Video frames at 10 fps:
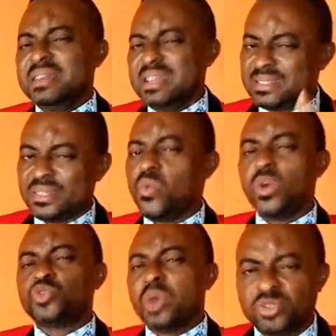
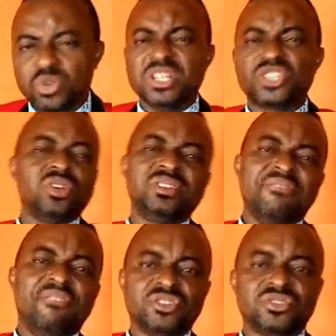Listen, what you are doing is
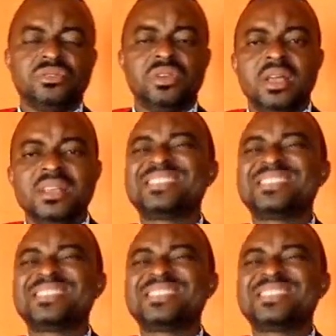not divorce.